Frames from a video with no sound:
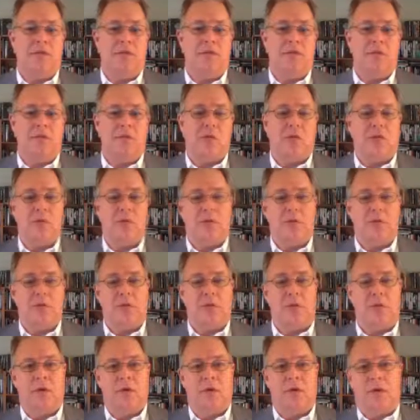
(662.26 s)
it in their store.
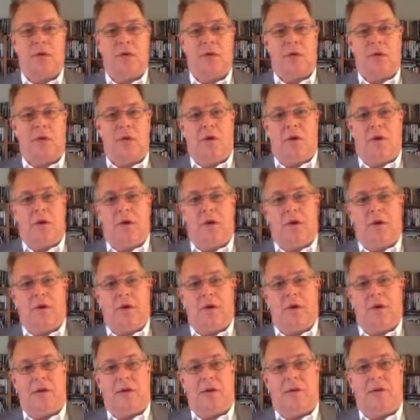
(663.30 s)

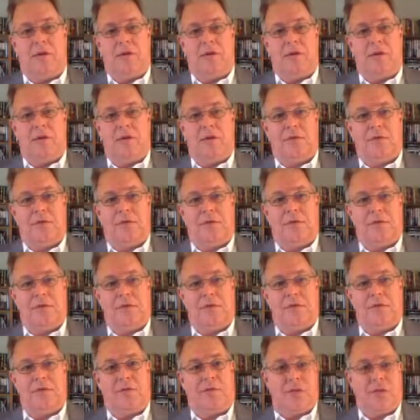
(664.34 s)
And
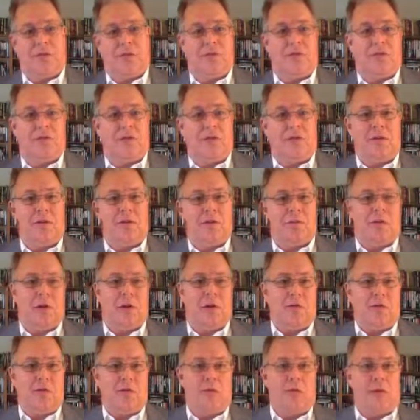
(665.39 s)
a very interesting
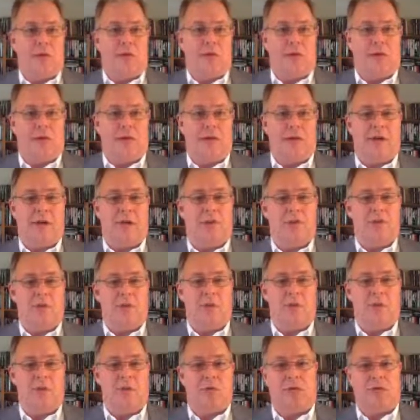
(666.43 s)
thing, probably will
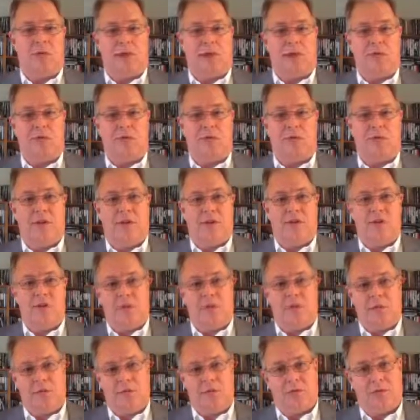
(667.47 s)
enhance motorcyclist
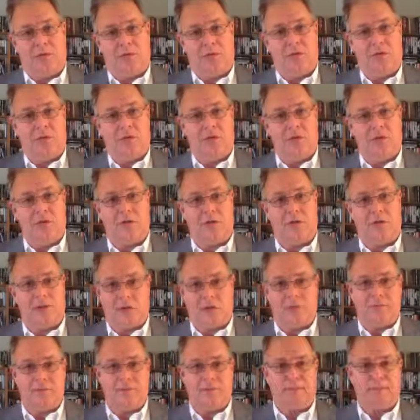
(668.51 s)
safety. So that's a good
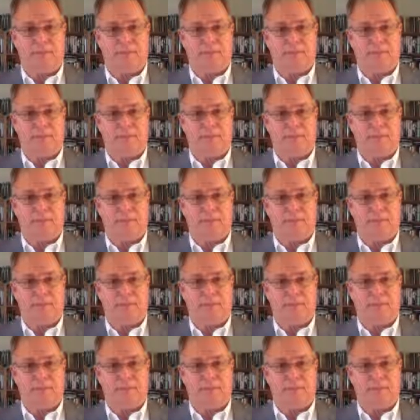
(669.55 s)
thing.